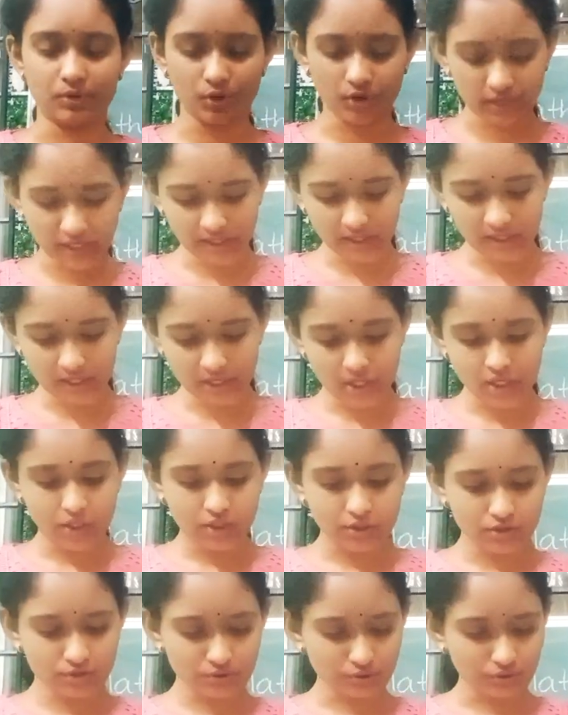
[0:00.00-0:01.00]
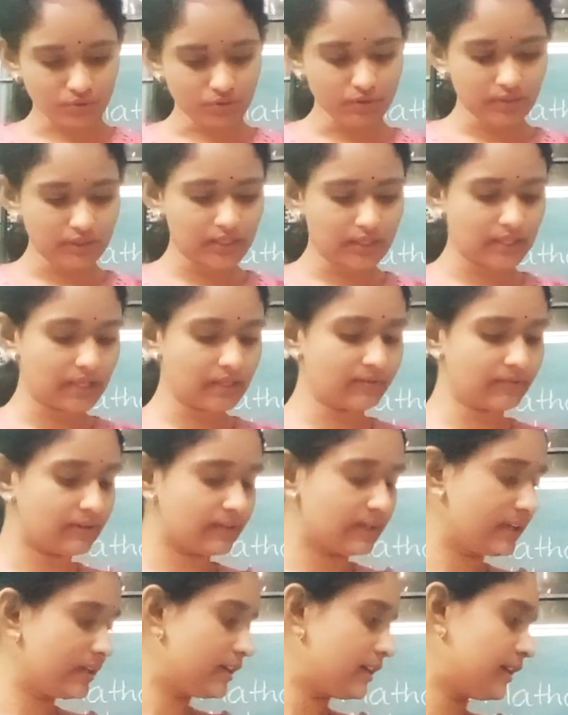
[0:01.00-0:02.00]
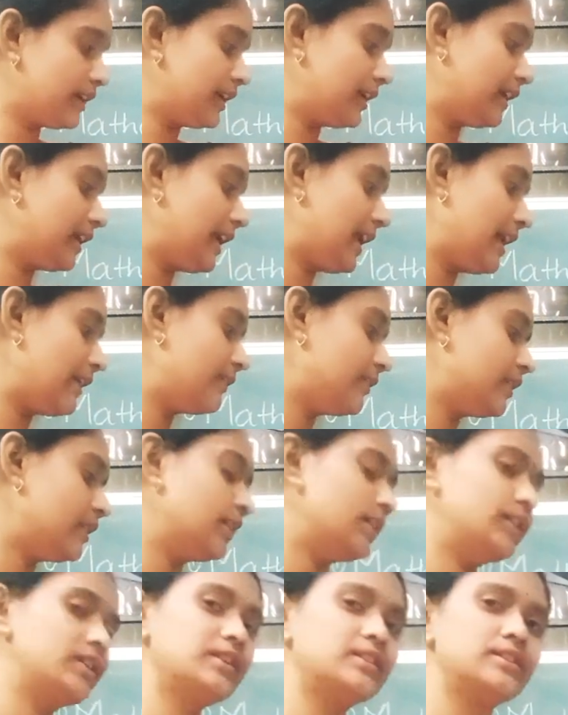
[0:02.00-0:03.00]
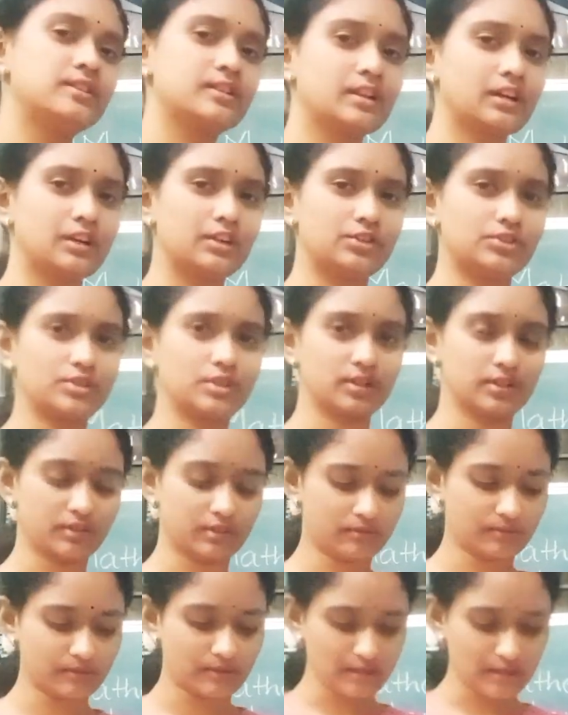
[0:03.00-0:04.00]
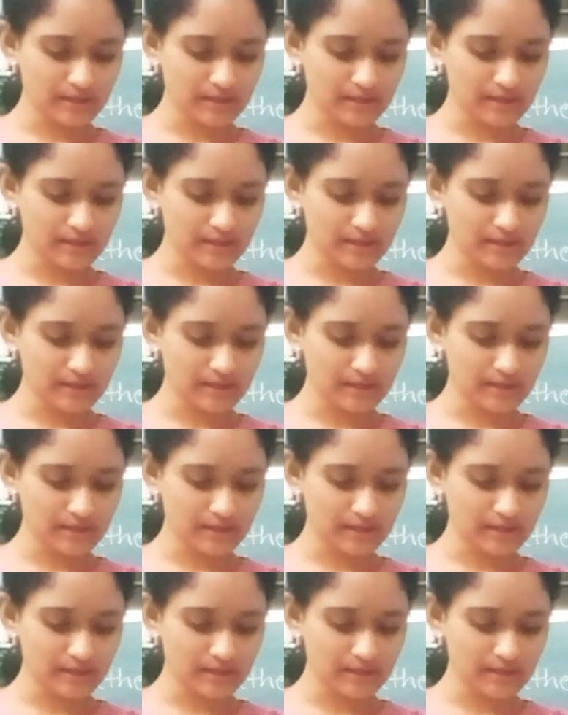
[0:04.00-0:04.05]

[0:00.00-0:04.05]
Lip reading: Okay, so he will have a discussion,